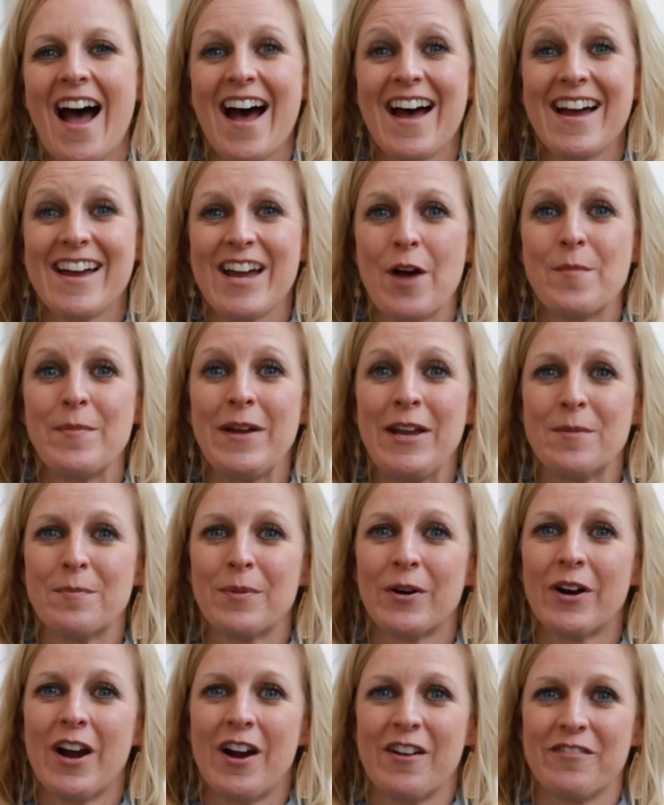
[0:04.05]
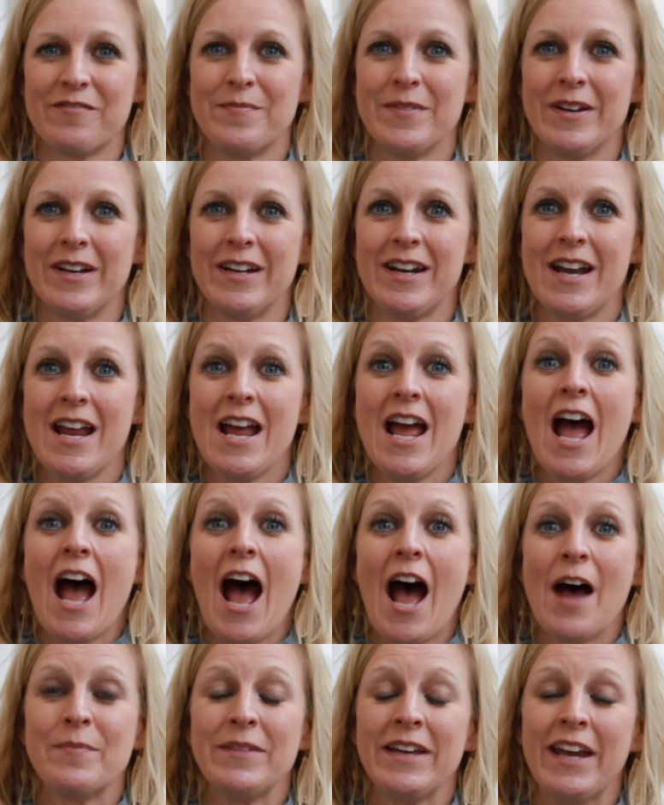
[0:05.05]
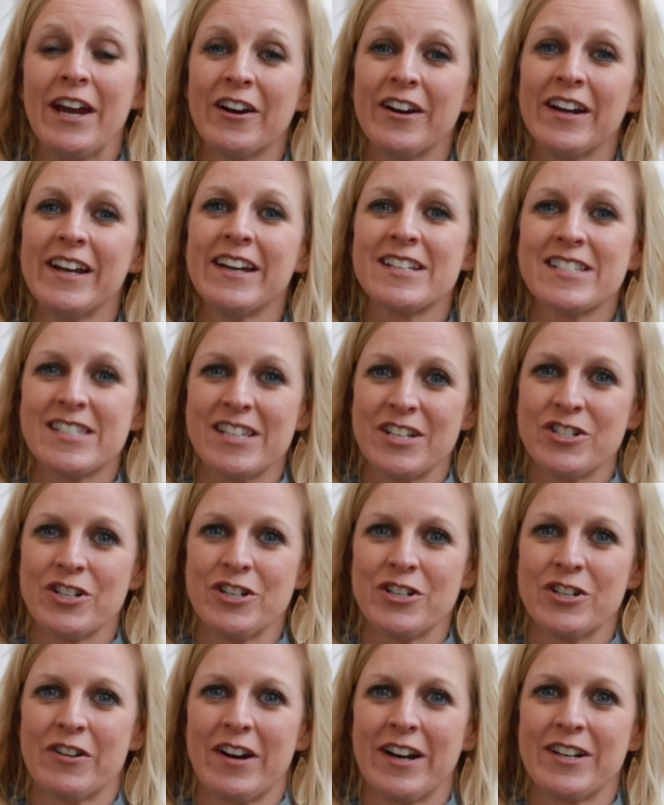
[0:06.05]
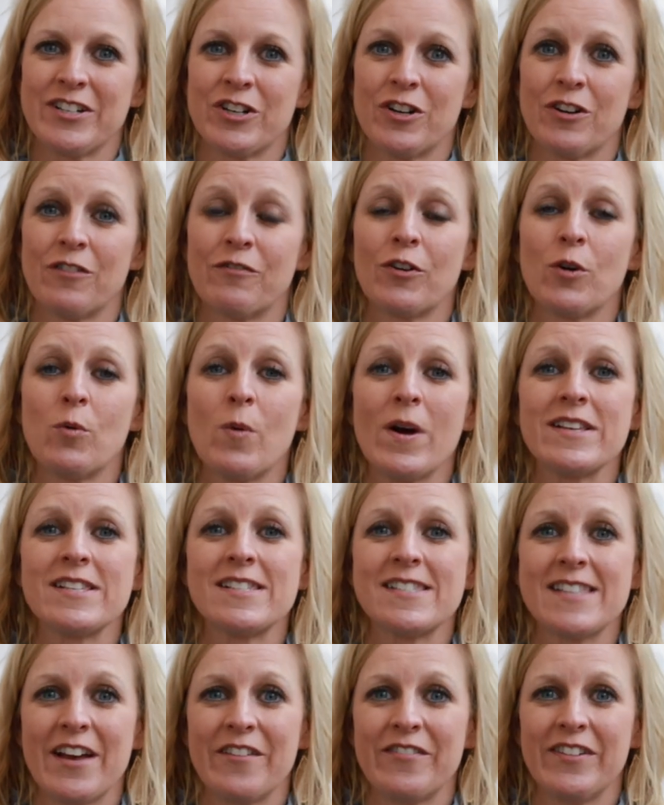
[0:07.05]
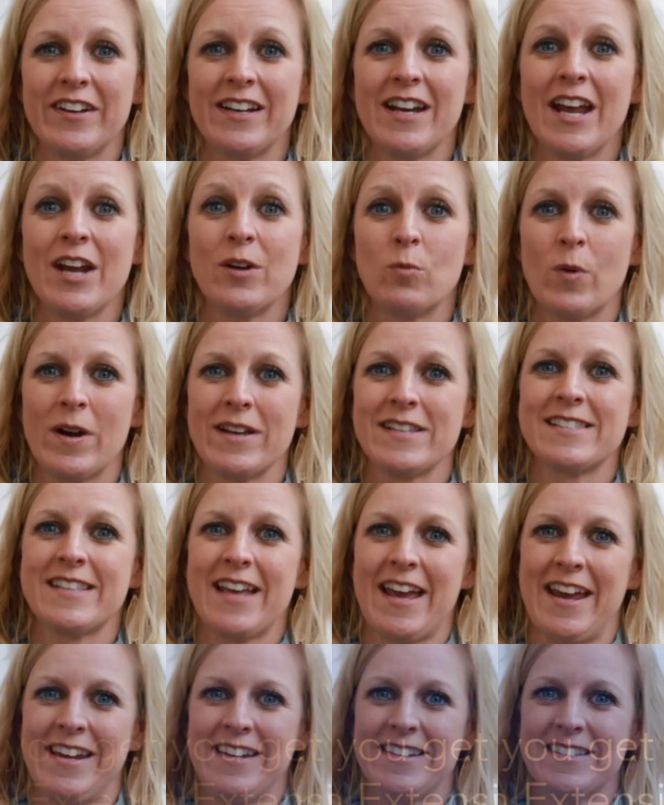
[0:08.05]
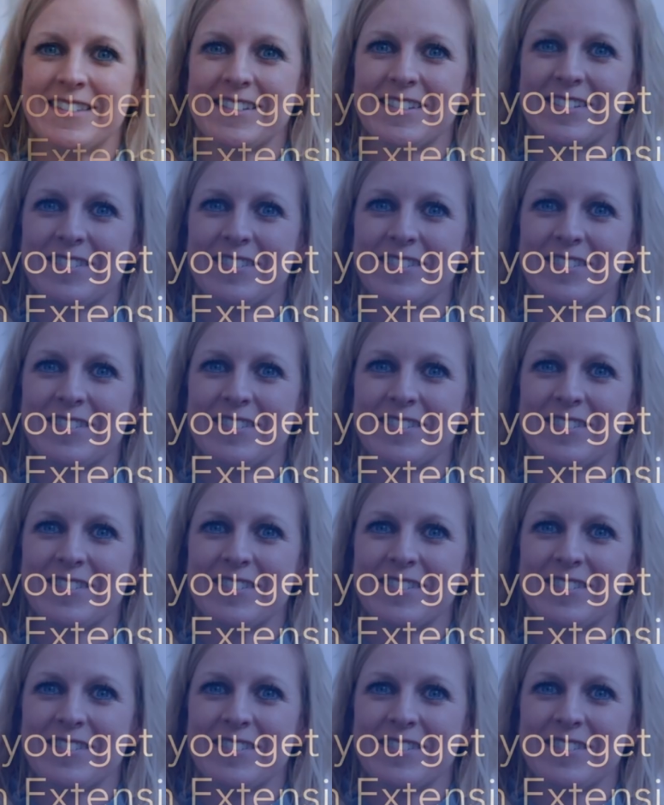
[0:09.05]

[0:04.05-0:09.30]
Hi, I'm Amber Huffman. I'm the Area Extension Director for West 7 and West 8.